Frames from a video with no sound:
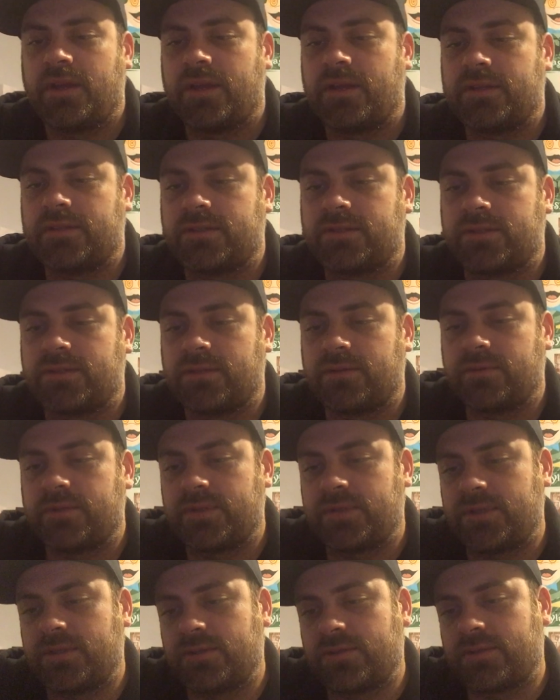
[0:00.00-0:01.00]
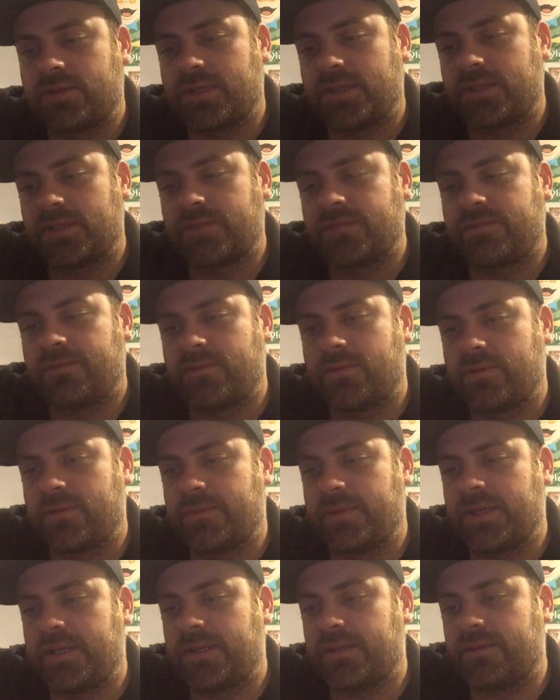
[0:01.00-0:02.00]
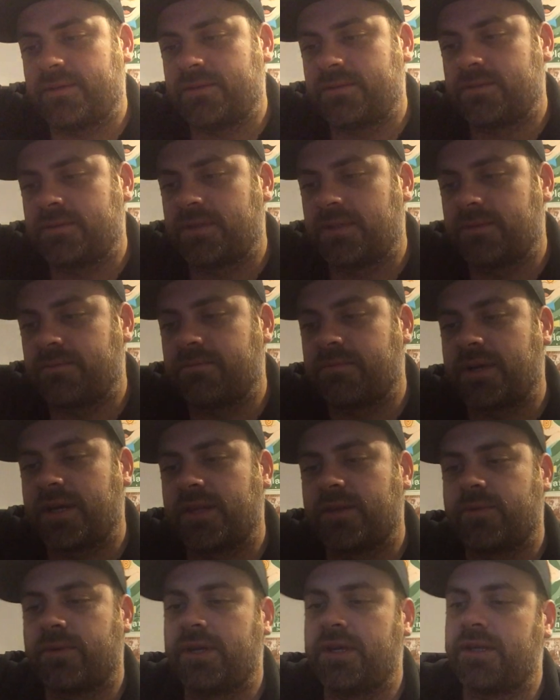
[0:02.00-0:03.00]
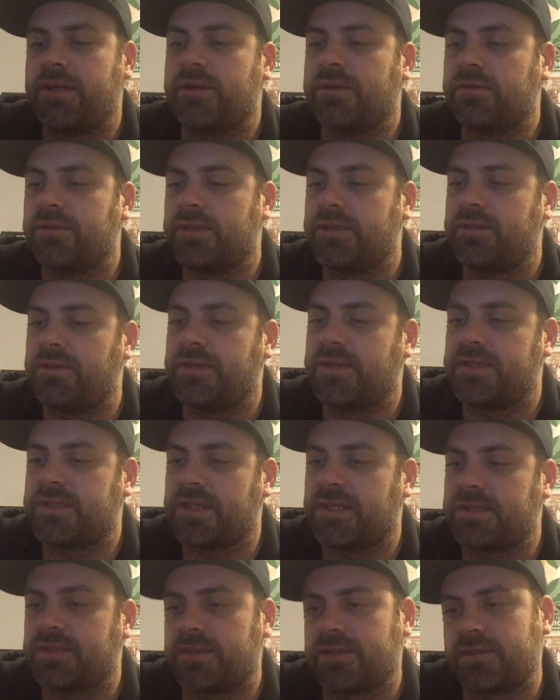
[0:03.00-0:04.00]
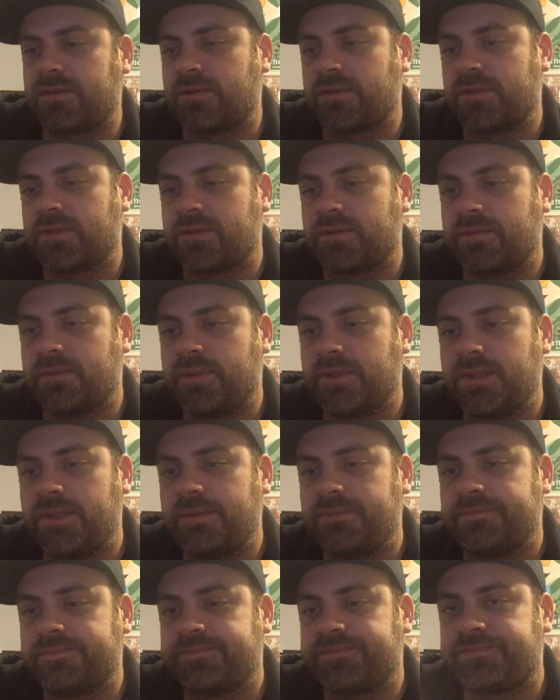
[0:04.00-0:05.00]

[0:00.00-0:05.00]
And so once you transform it, and by the way, you can only do this as a sorcery,